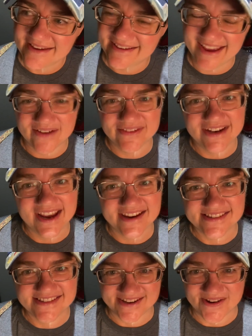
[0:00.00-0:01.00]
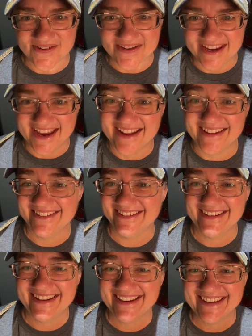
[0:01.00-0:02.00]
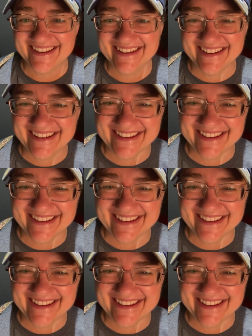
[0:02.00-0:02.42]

Have a nice soak. Hallelujah.